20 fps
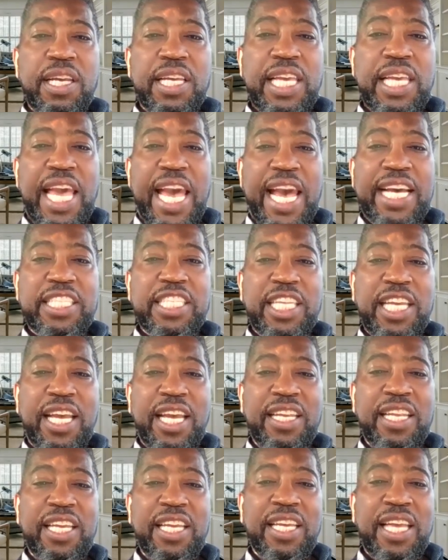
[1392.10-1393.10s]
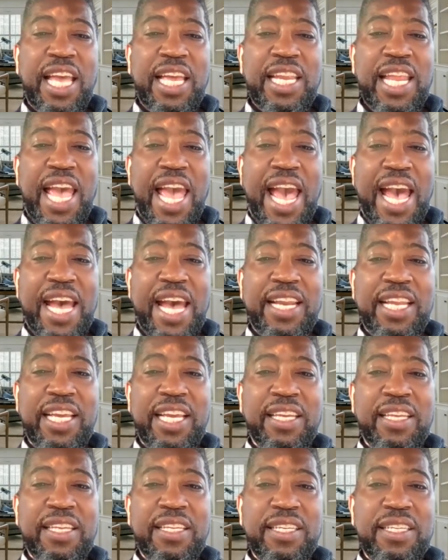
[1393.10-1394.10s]
cascading and
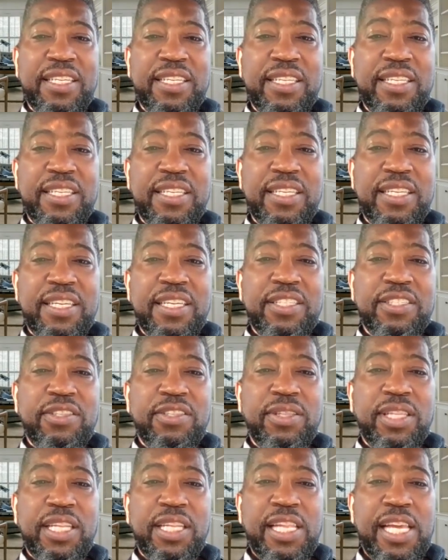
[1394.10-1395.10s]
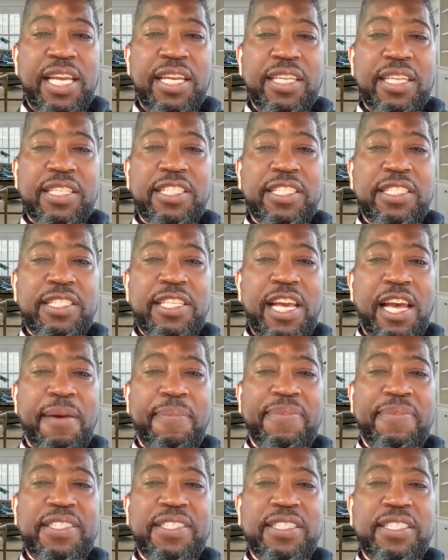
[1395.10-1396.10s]
adding to the lake's depth,
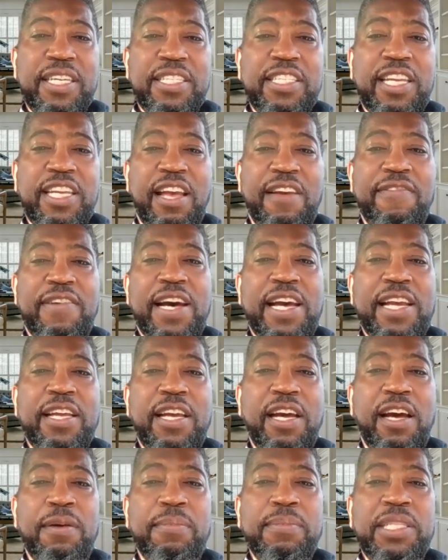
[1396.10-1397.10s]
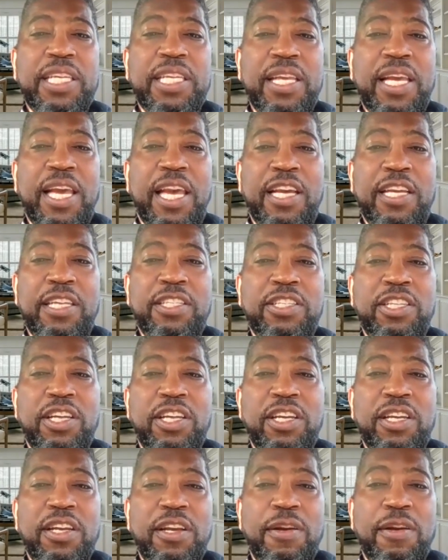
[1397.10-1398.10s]
such have I come to gauge
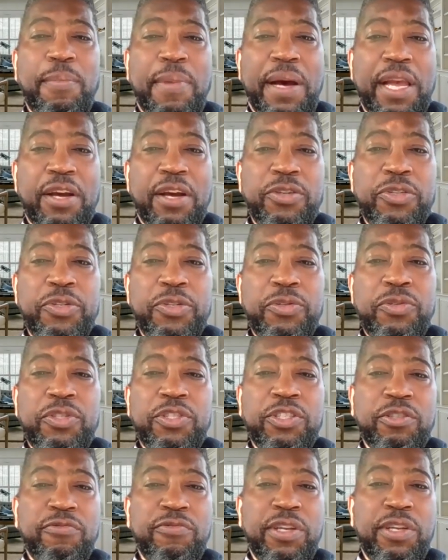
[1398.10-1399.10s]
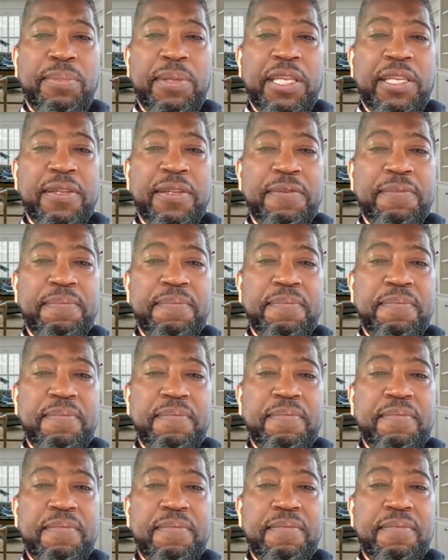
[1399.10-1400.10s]
my own screaming.
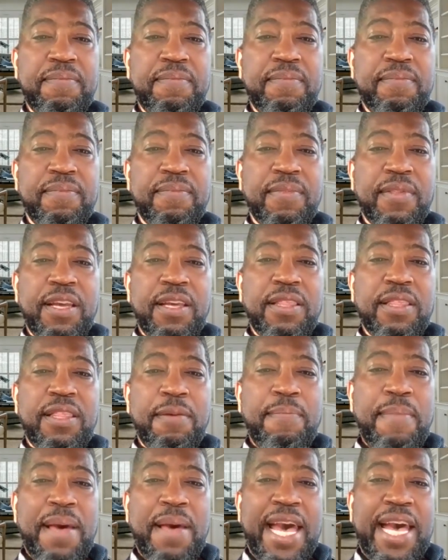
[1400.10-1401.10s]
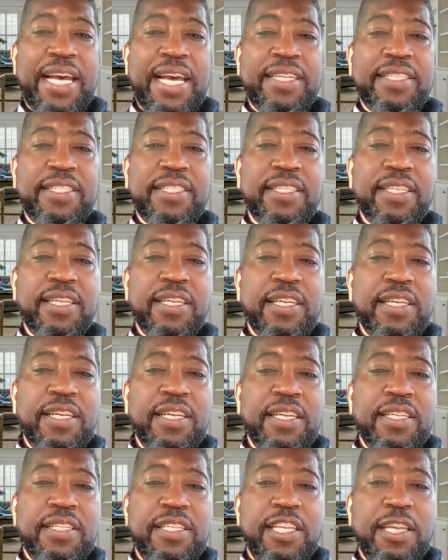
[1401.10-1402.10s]
The mass
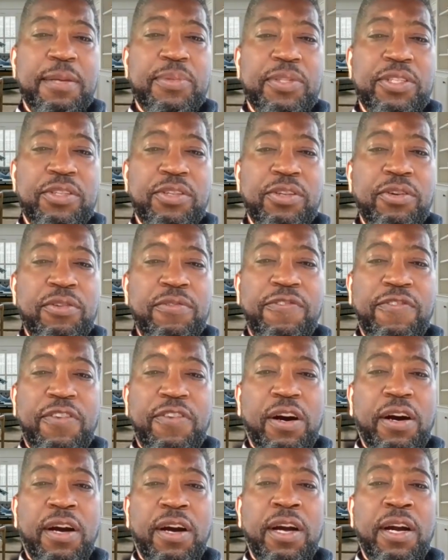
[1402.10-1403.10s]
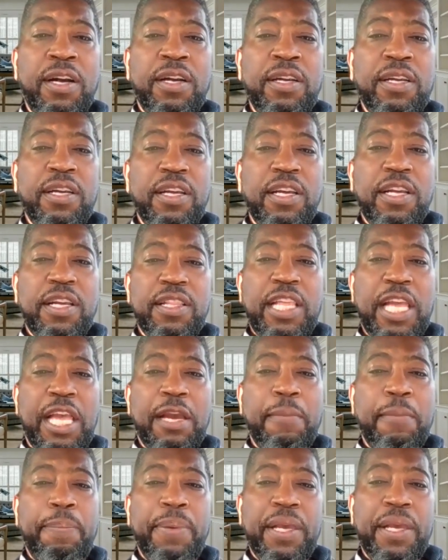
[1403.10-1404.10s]
tips so far they
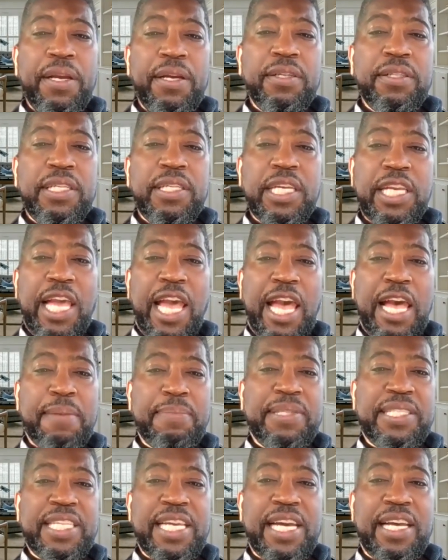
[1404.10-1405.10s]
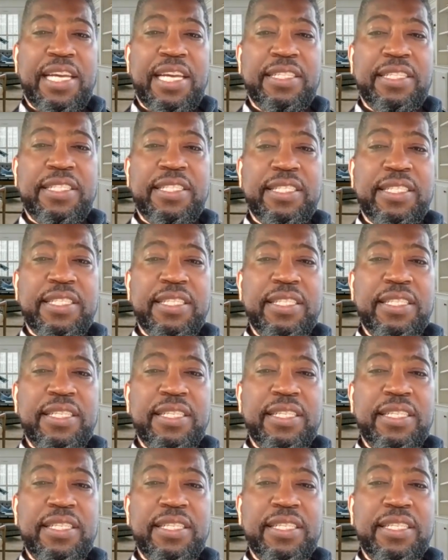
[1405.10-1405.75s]
appear to capsize